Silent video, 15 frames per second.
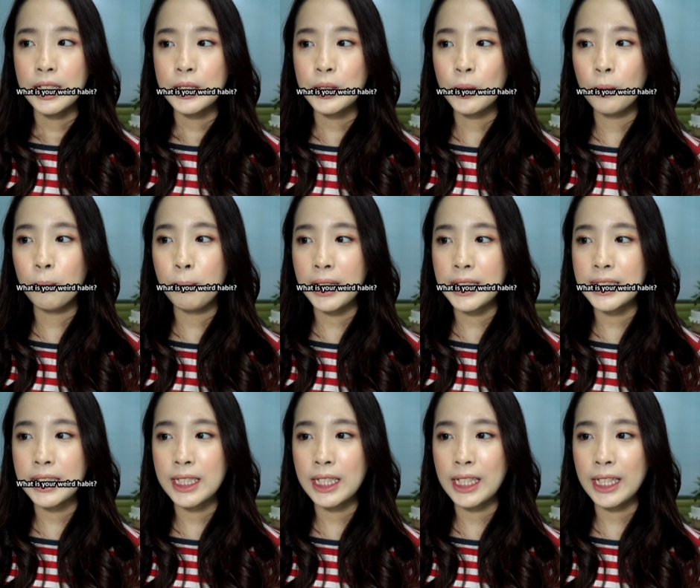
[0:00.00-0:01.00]
So
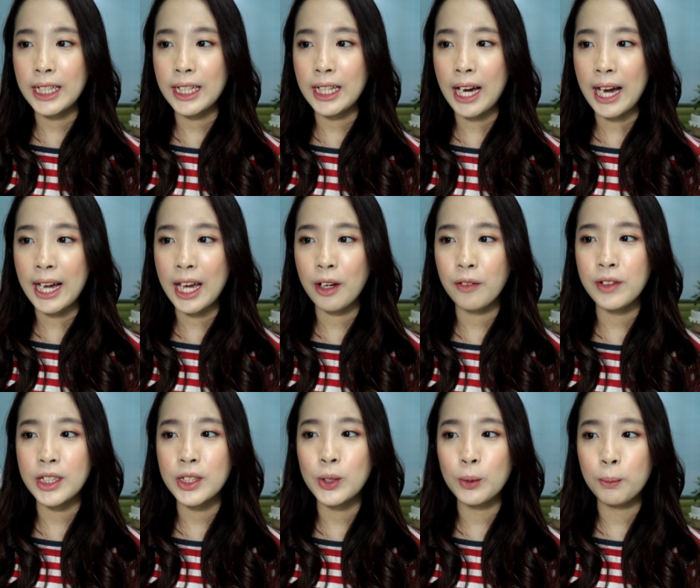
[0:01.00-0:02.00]
basically, I have
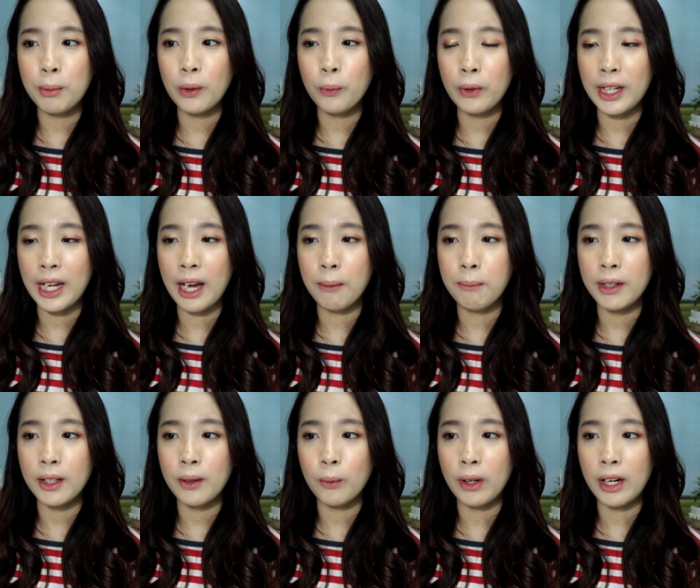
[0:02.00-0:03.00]
this super weird
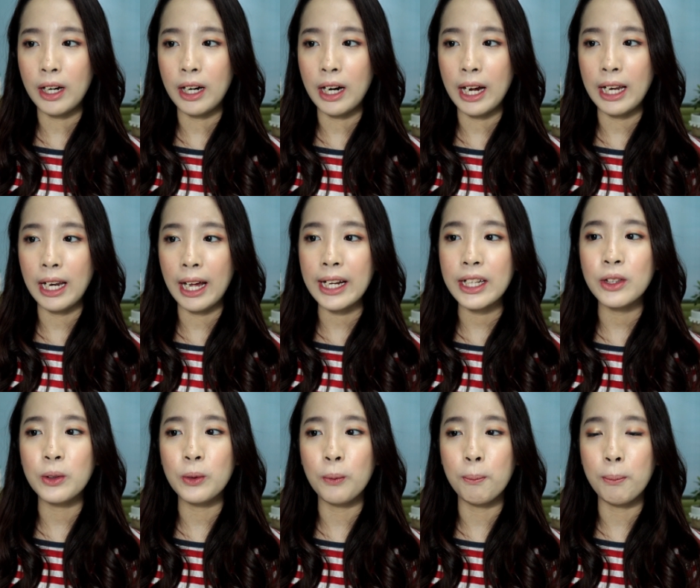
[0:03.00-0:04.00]
habit where I like
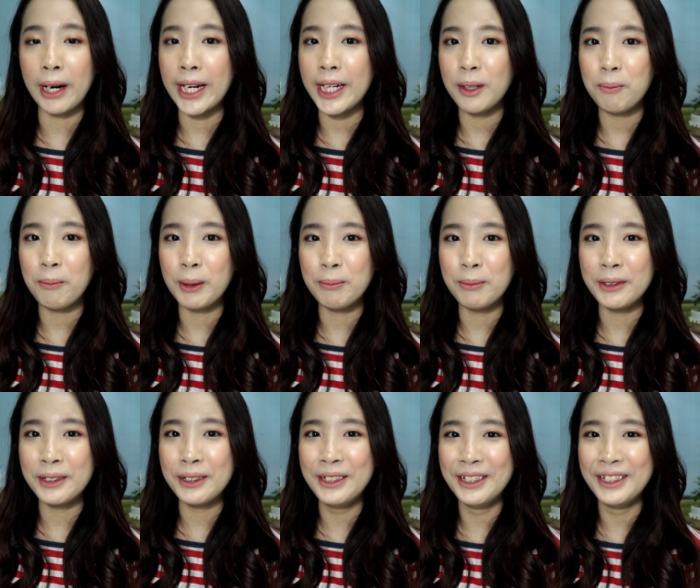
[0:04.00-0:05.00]
to bite
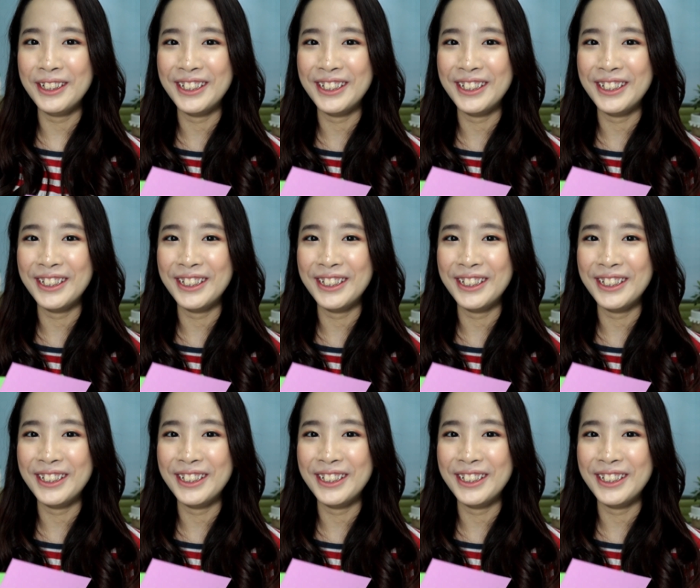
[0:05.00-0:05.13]
people.